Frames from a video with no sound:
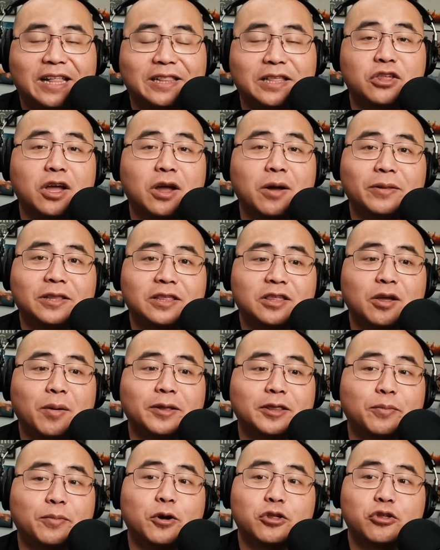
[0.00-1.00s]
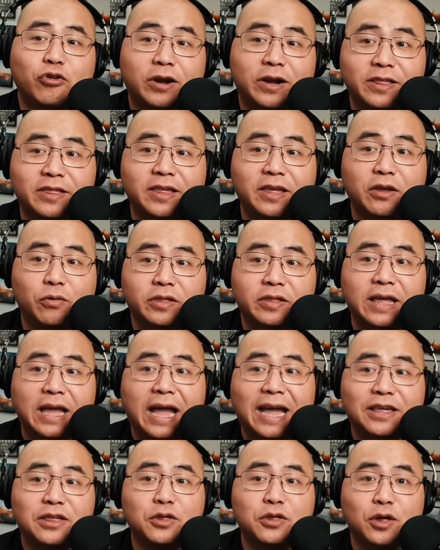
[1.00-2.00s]
Let's talk about the post-credit sequences. I
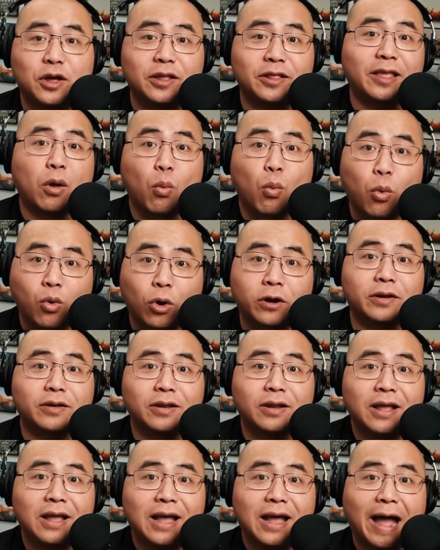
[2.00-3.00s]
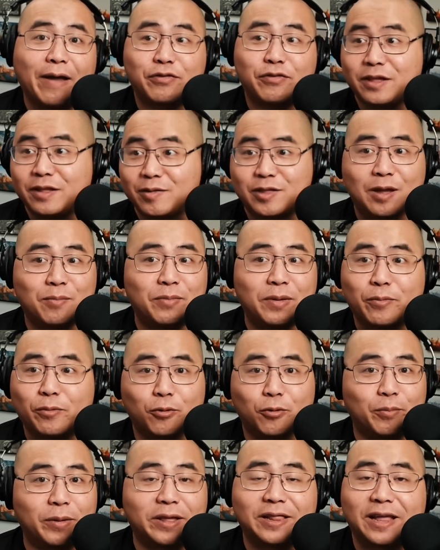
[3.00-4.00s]
actually thought they weren't. I've seen some people
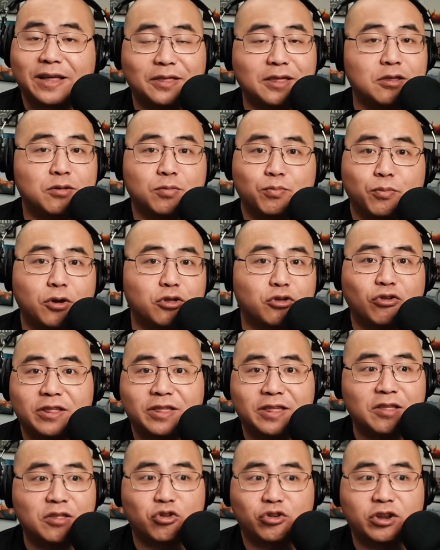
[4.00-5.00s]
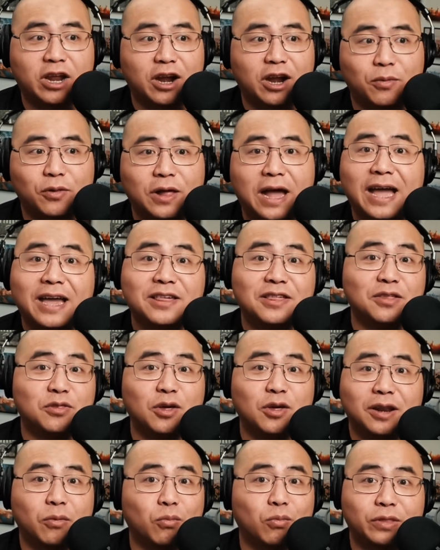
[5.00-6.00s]
be like, these post-credit scenes are terrible. I actually
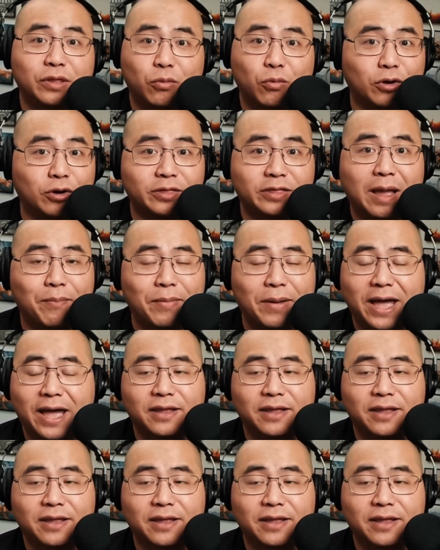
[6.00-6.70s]
thought they weren't that bad.